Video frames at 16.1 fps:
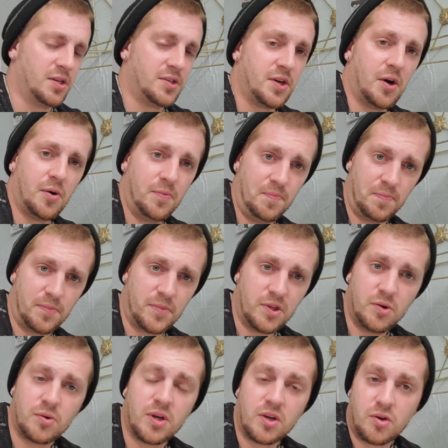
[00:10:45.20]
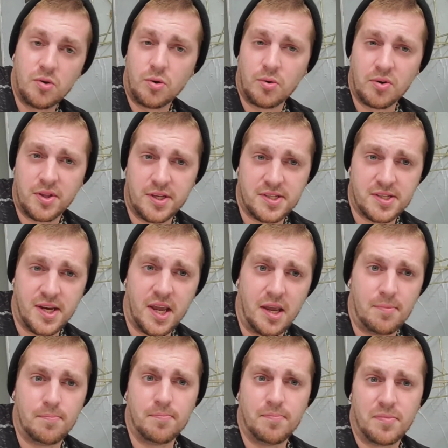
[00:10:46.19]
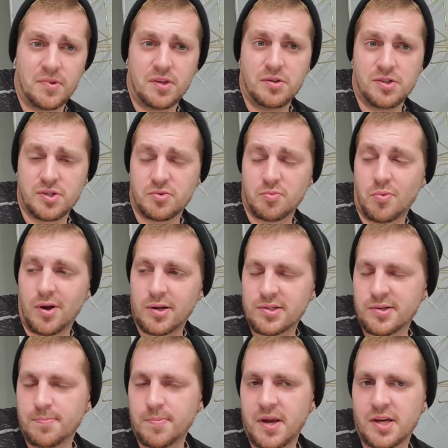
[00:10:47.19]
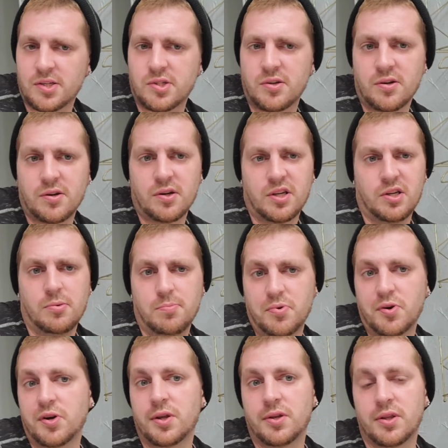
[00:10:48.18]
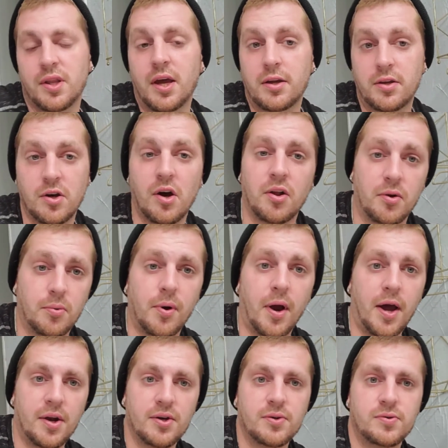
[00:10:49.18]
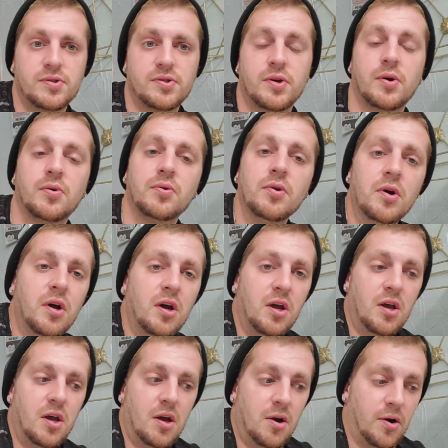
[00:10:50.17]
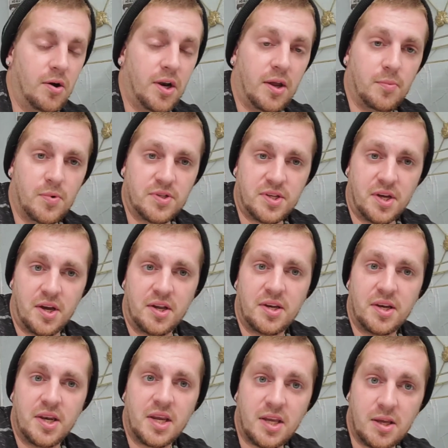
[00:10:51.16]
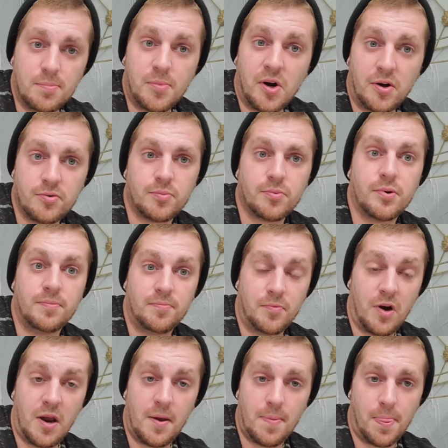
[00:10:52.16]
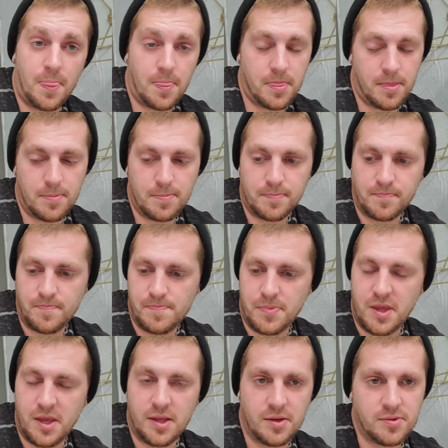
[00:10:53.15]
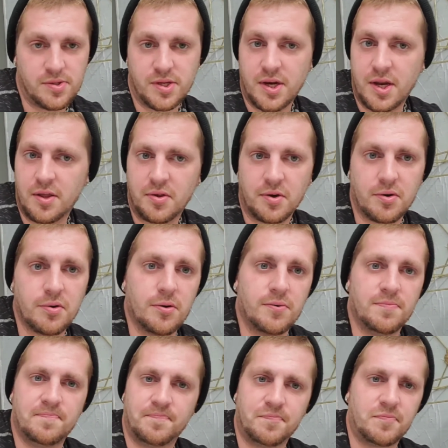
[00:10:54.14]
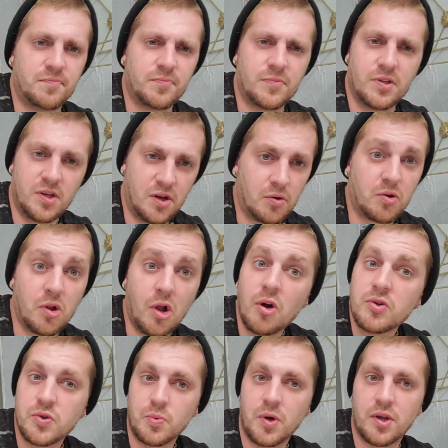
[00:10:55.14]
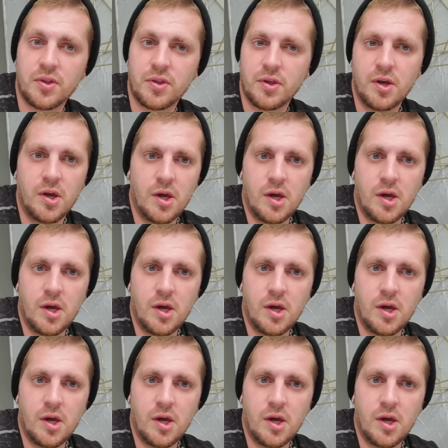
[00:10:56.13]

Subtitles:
So you can Google this name. You just want to make sure you put in like Colorado. So her name was Nikki Baldwin, right? And it was another girl, you know, close with,